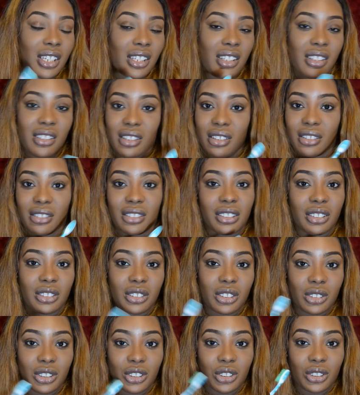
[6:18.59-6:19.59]
You know,
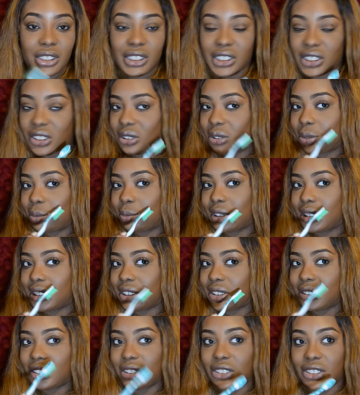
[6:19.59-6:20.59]
the traditional brush
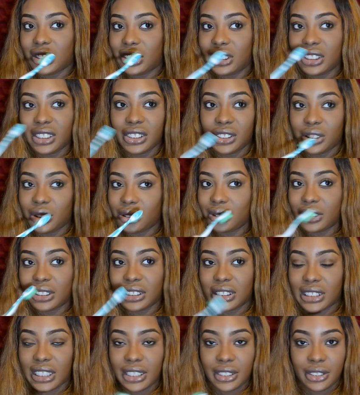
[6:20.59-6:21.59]
your tissues
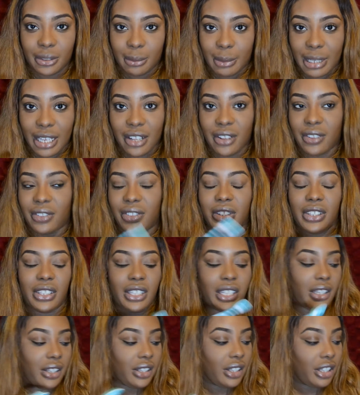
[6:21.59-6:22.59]
inside your mouth and
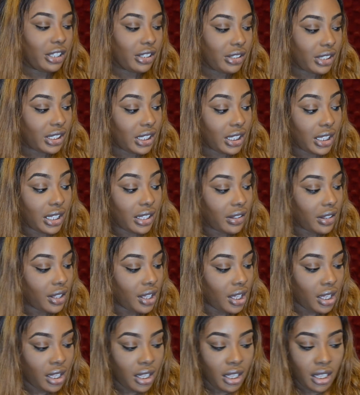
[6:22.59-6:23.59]
your teeth.
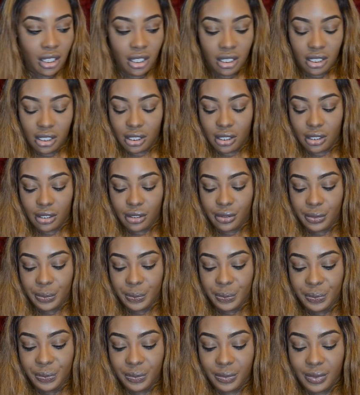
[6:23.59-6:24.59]
So
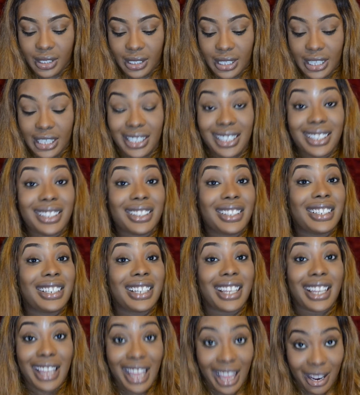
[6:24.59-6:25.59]
get a
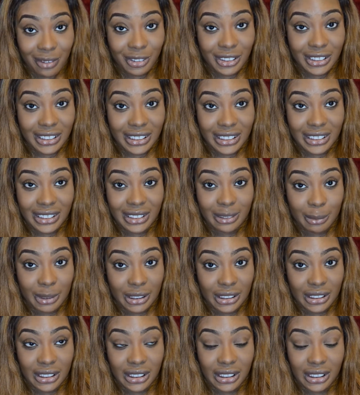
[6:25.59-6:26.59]
cleaning every 6
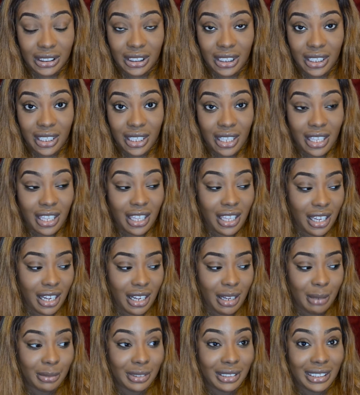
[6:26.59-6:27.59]
months.
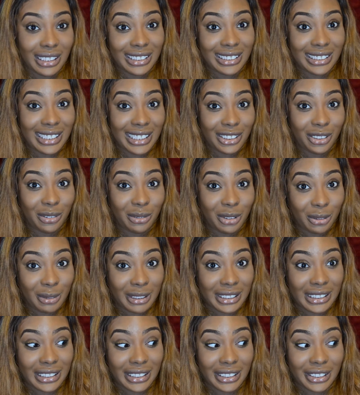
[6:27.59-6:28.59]
They say do it
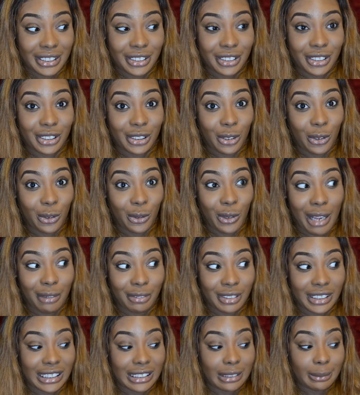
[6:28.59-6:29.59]
twice a year, so every
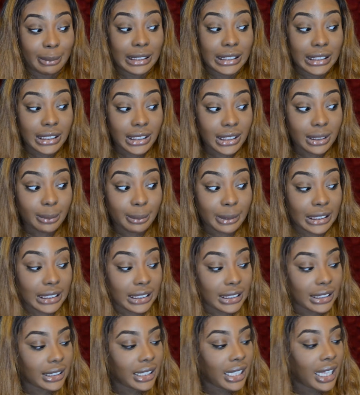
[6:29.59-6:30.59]
6 months,
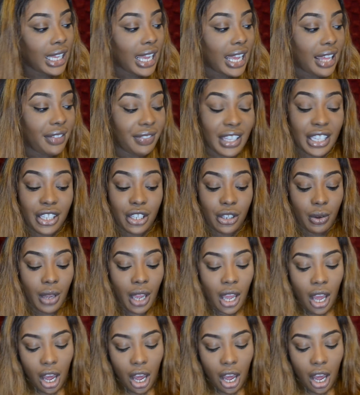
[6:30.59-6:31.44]
please, and thank you.